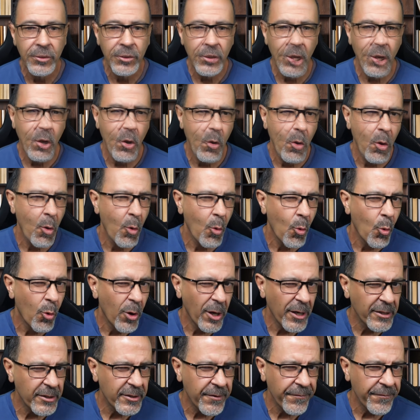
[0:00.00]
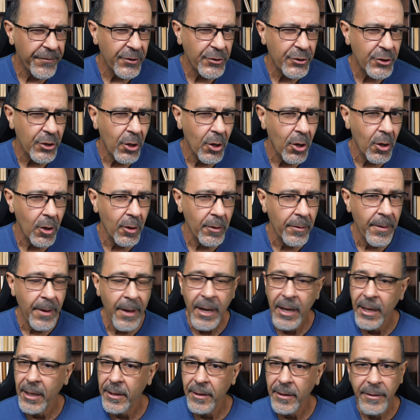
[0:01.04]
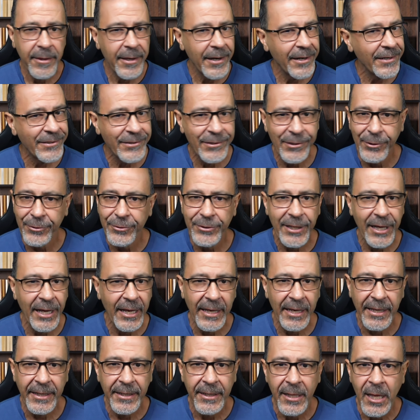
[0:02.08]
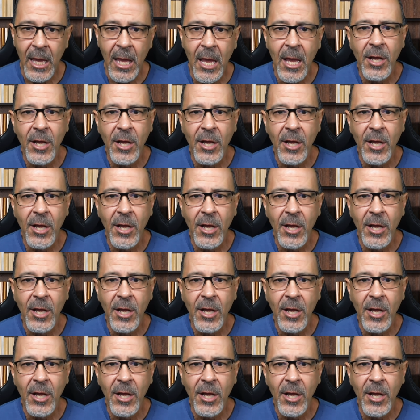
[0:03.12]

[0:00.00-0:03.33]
So what does the future hold? There's no telling.